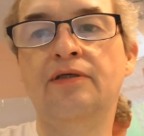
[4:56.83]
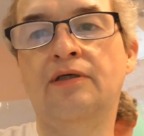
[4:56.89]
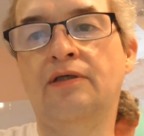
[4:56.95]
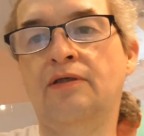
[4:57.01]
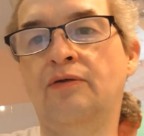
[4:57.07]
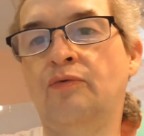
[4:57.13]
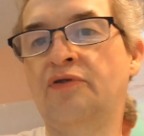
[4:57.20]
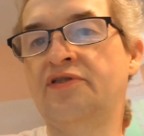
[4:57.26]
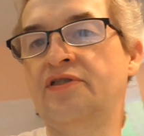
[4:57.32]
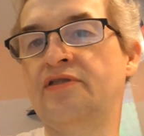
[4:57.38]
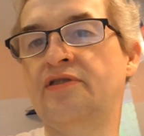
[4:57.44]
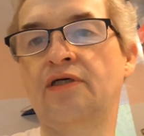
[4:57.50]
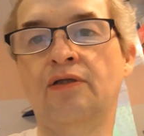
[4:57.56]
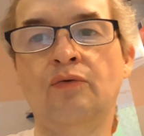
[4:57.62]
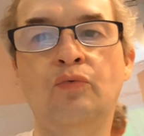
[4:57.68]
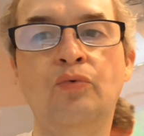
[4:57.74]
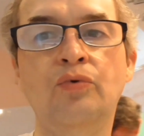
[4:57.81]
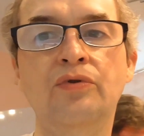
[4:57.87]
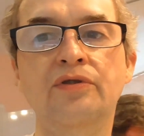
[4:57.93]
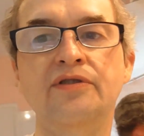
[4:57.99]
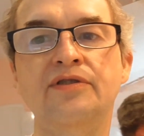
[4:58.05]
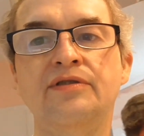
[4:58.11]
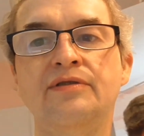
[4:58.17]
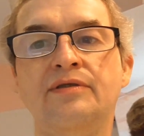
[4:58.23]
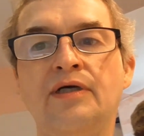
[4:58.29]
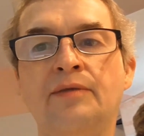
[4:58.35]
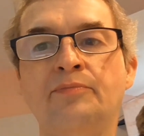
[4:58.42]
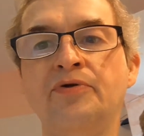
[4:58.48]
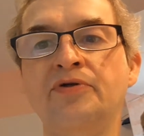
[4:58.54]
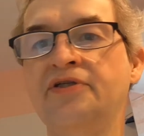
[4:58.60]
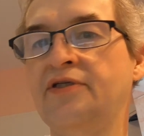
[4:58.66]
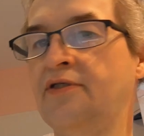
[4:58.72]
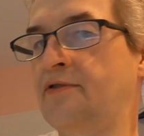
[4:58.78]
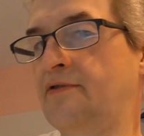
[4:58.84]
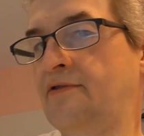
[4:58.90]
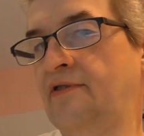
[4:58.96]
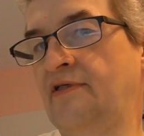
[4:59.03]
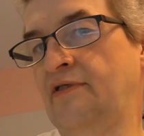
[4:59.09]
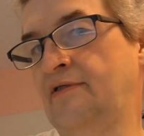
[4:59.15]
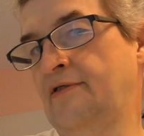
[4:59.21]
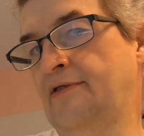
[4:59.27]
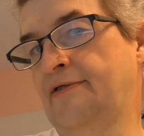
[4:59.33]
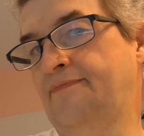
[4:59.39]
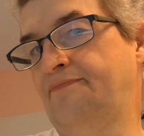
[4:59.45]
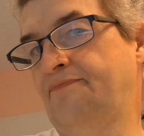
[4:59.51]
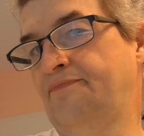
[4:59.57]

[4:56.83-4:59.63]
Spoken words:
wound are pretty, yeah,